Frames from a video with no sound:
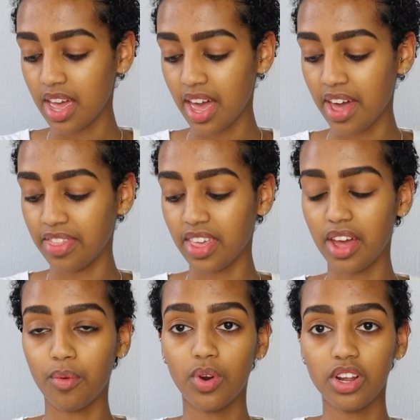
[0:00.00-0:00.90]
And
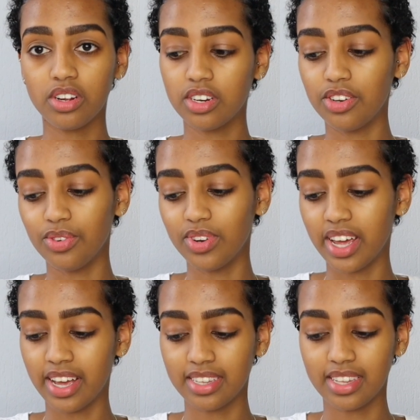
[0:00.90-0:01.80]
then what you're gonna do
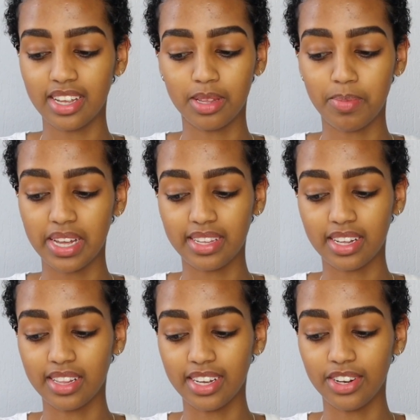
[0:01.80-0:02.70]
next is
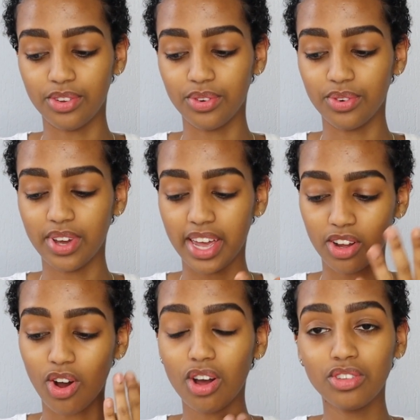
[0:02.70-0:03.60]
basically do a
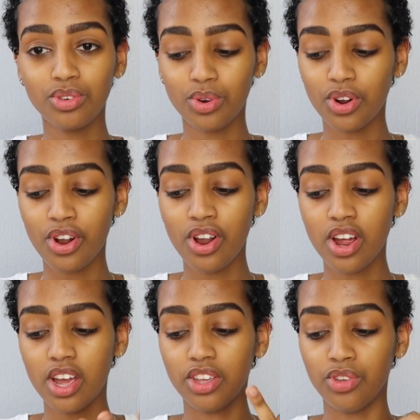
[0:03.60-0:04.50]
contour,
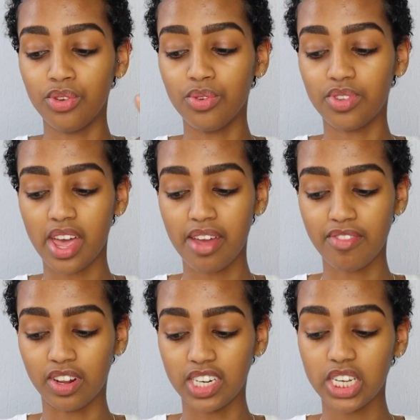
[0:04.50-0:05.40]
use a
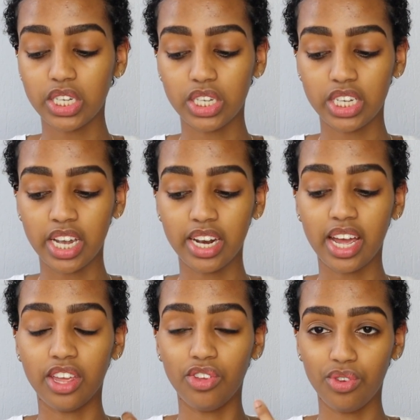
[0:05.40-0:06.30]
foundation shade,
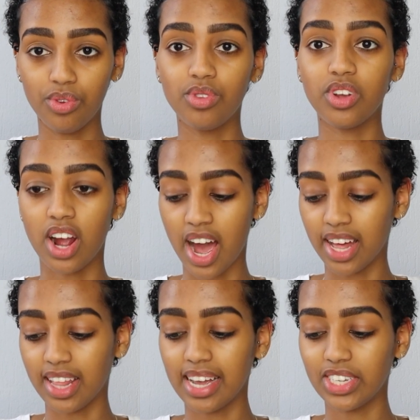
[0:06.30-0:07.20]
and you use your
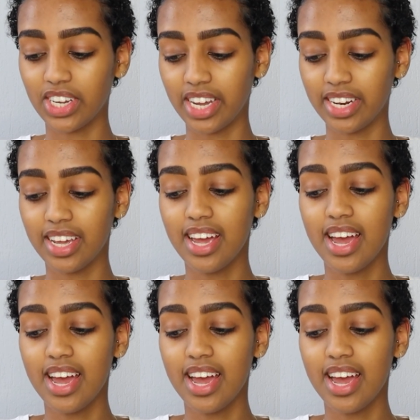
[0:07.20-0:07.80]
highlight shade.